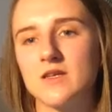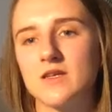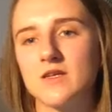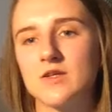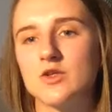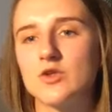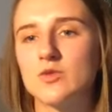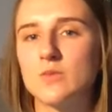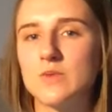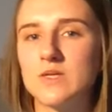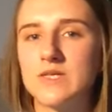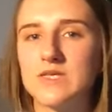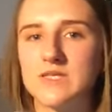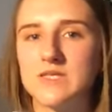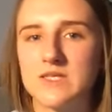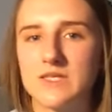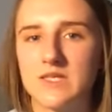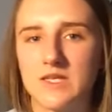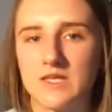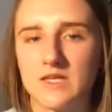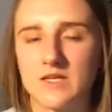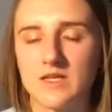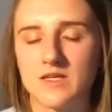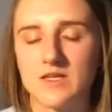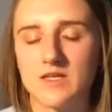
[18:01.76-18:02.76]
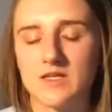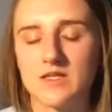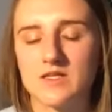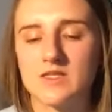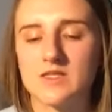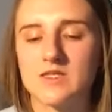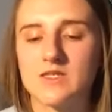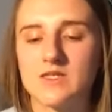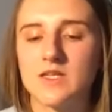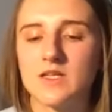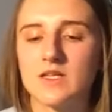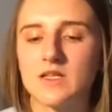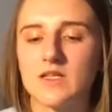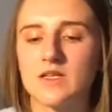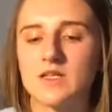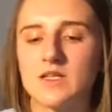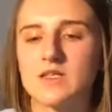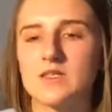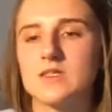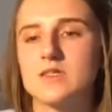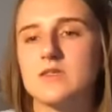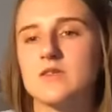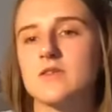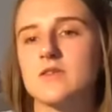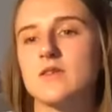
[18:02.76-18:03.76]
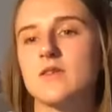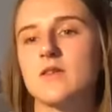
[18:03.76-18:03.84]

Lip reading: to be seated in stillness.